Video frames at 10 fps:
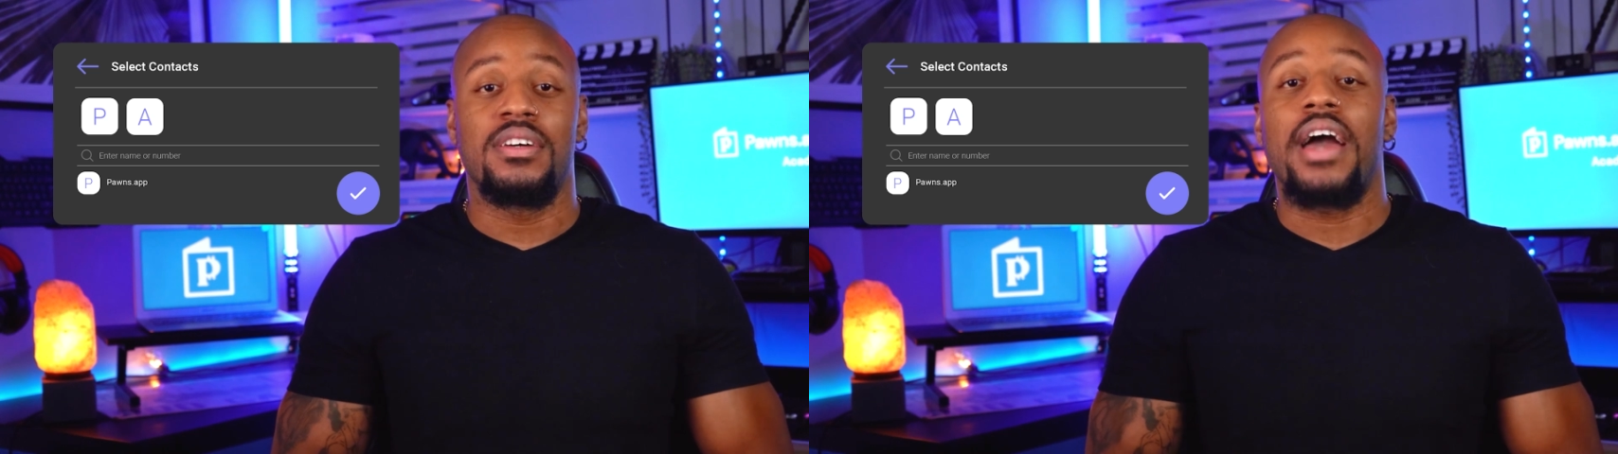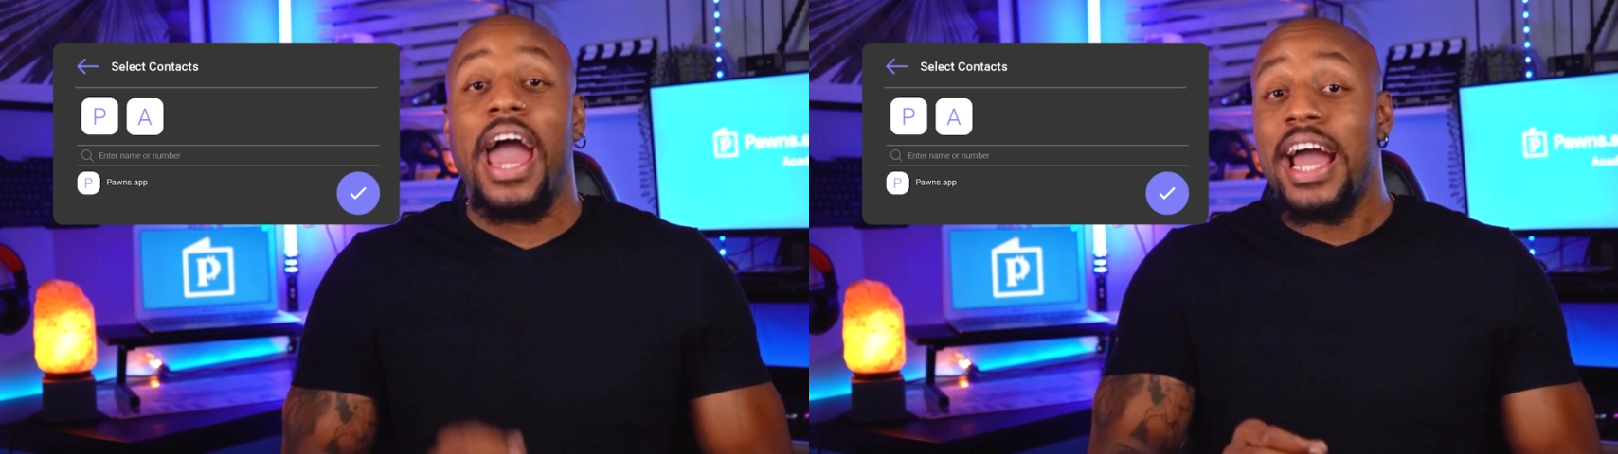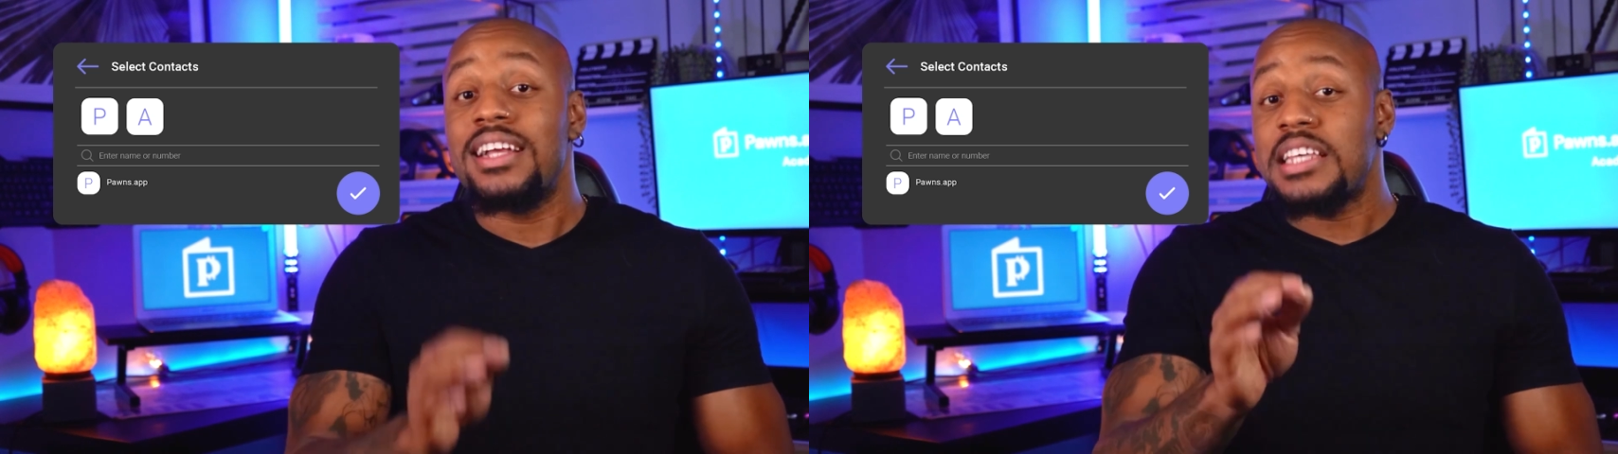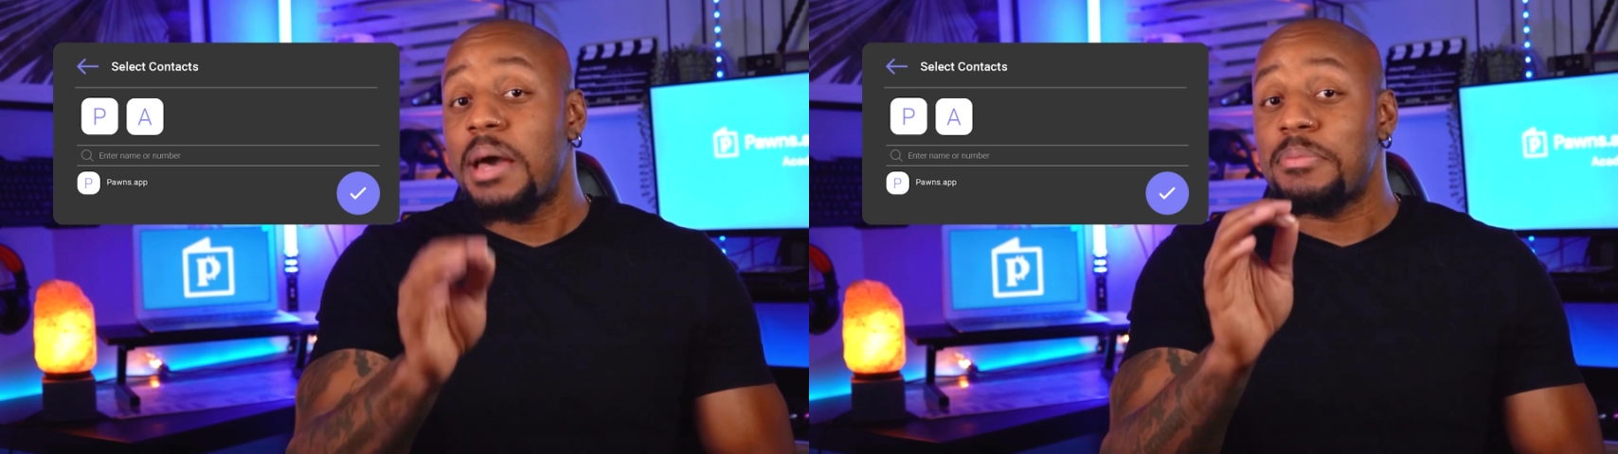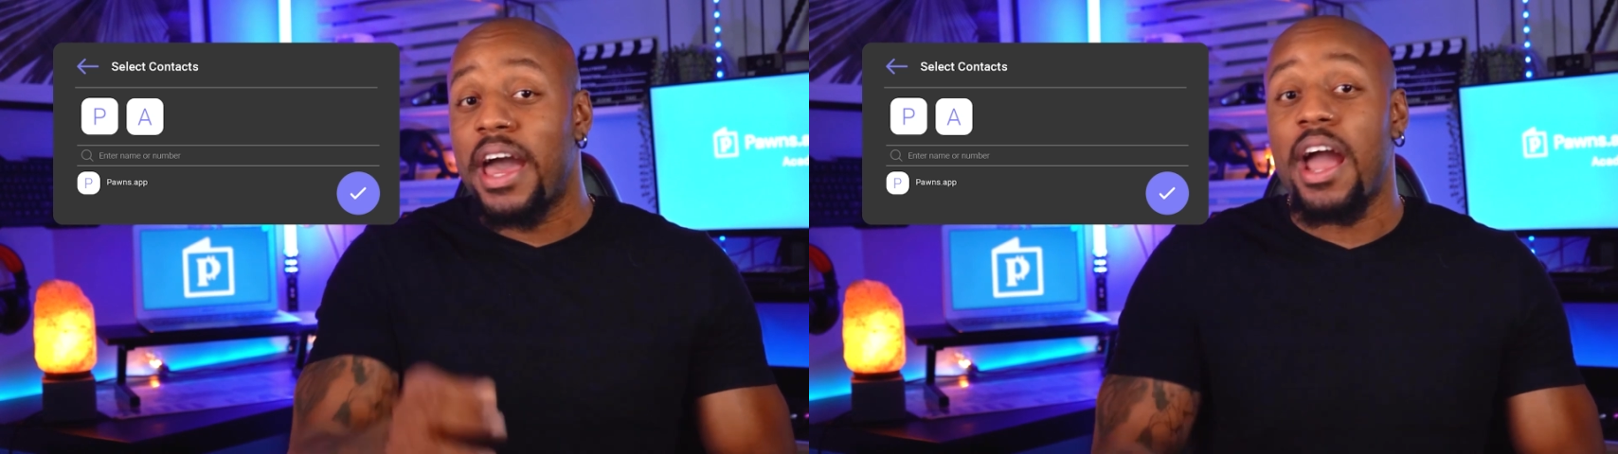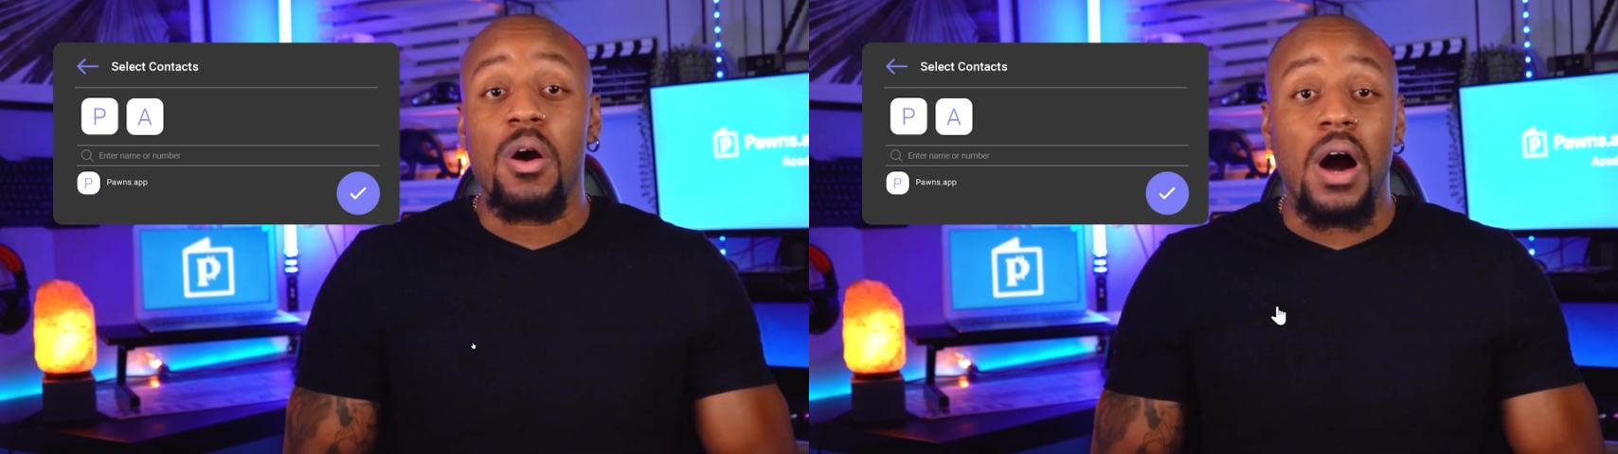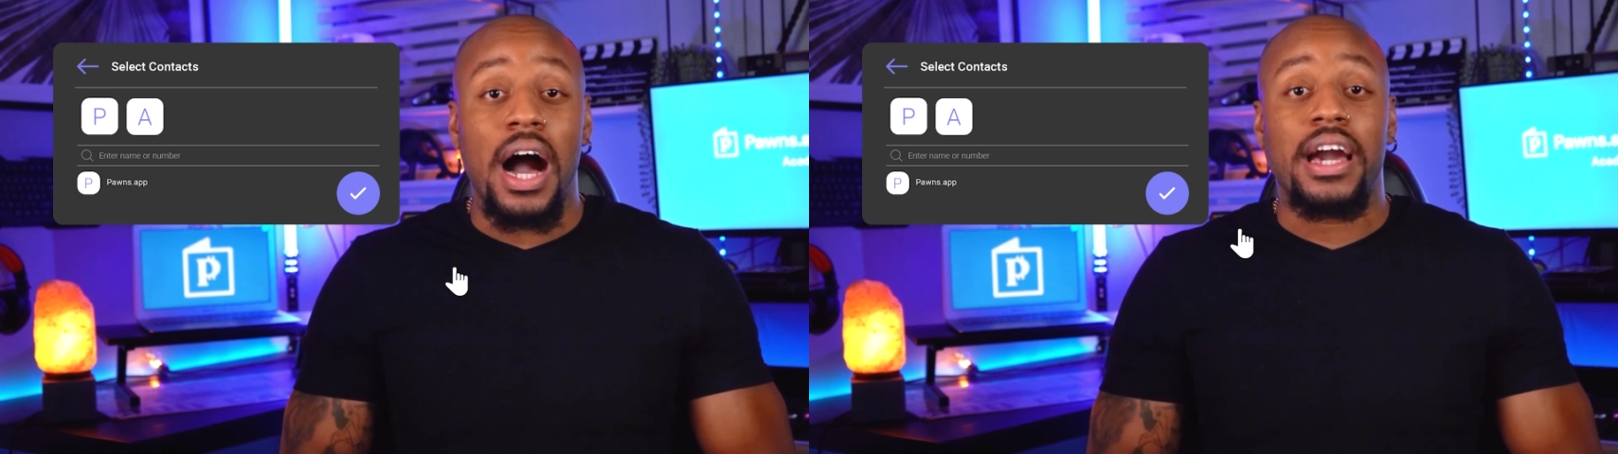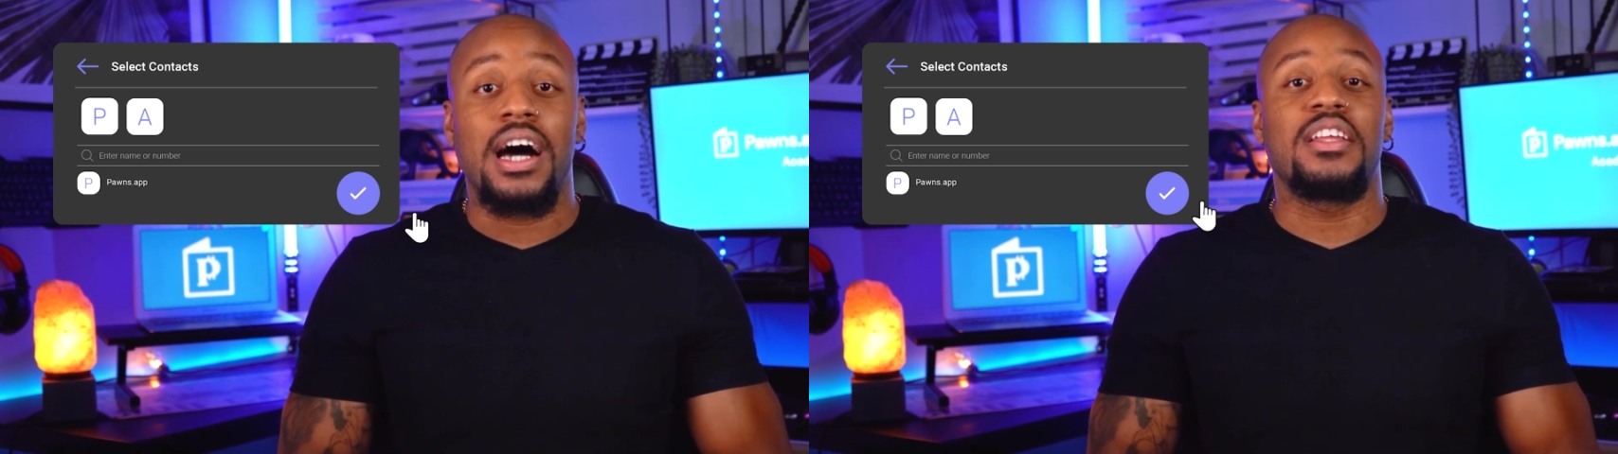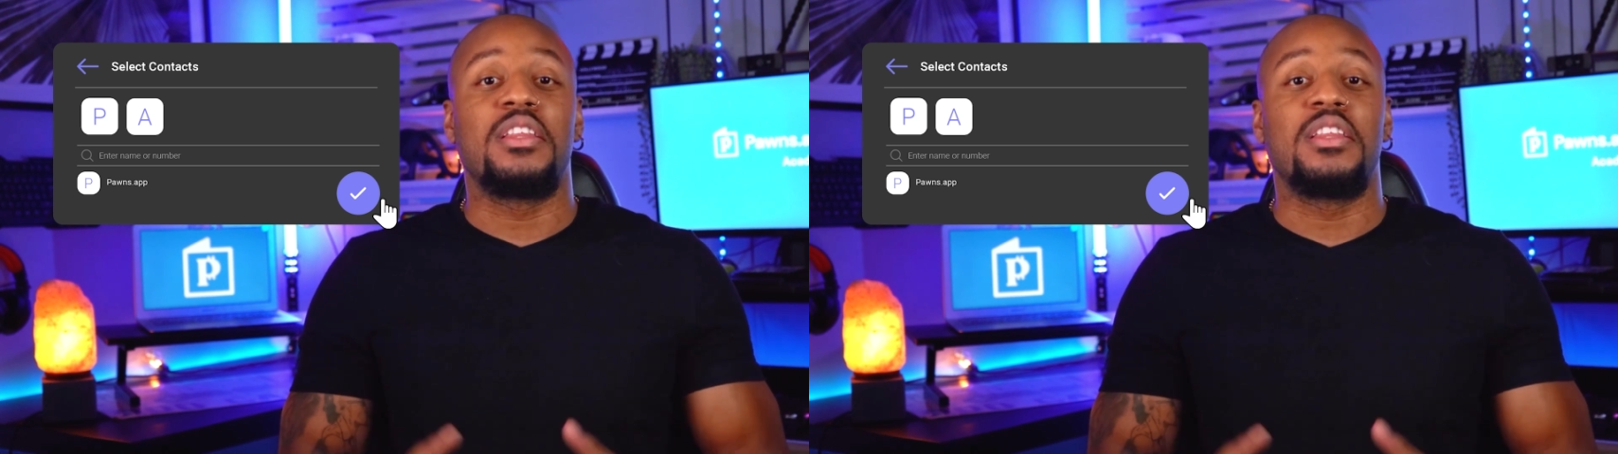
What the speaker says: and tap the arrow icon in